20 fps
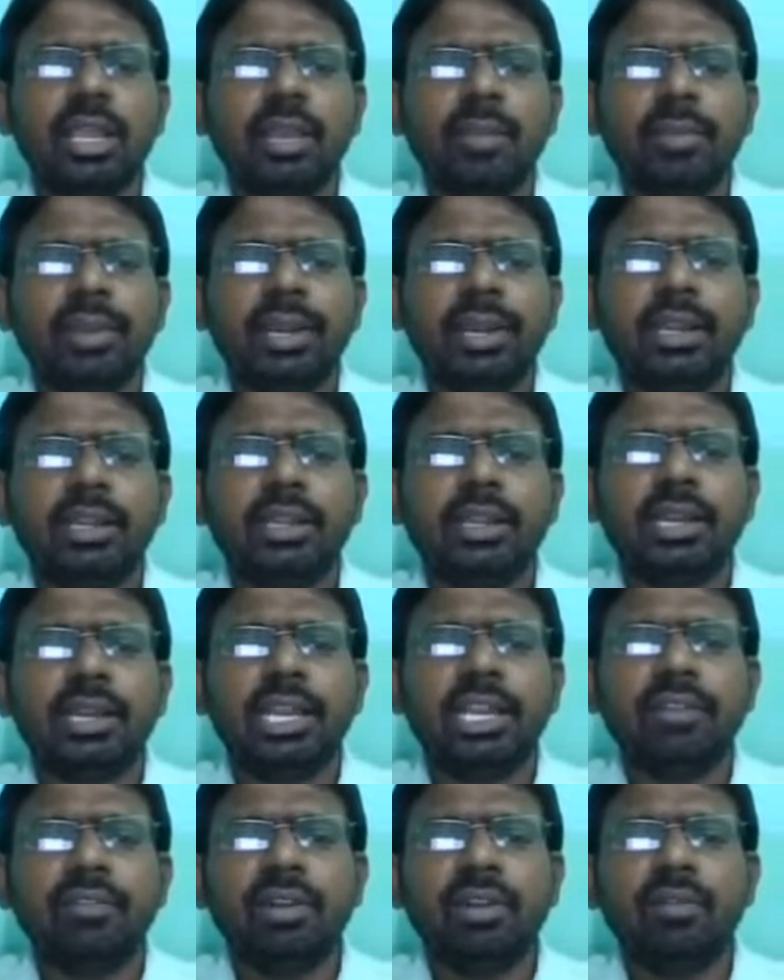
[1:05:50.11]
immediately the
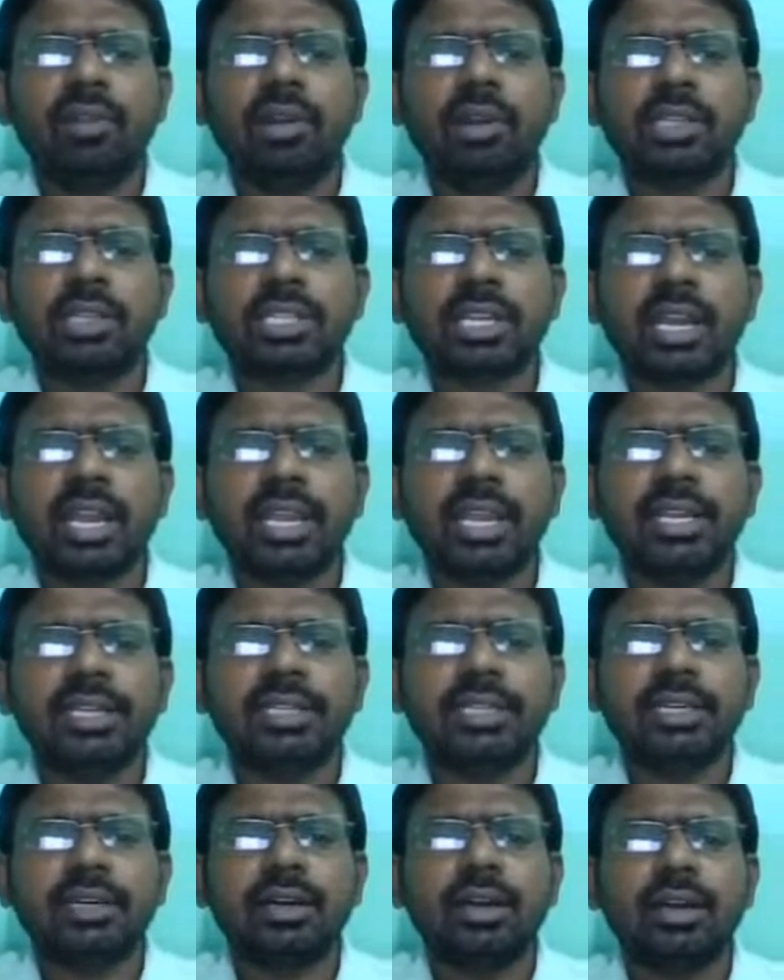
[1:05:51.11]
liquid will strike
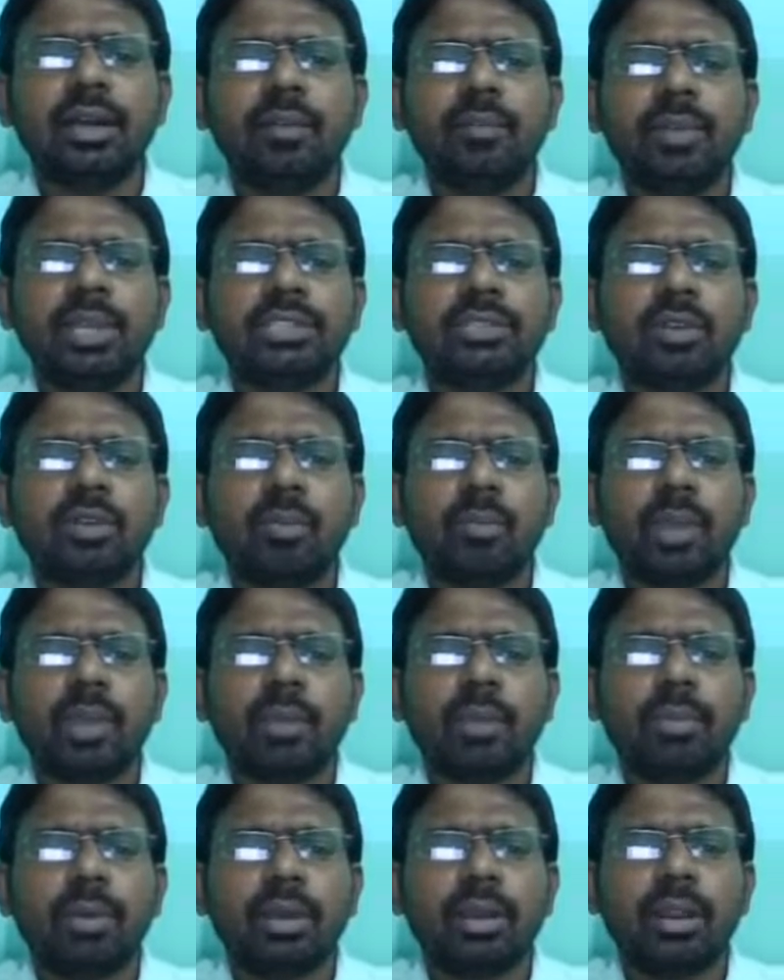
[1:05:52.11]
the piece of
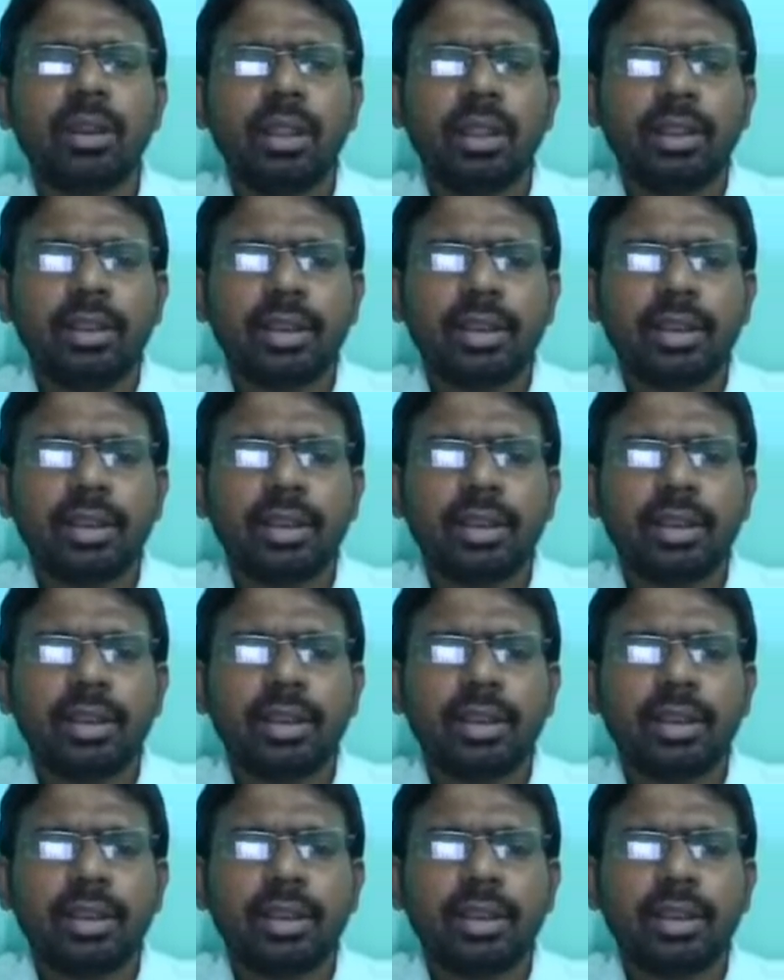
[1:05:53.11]
paper.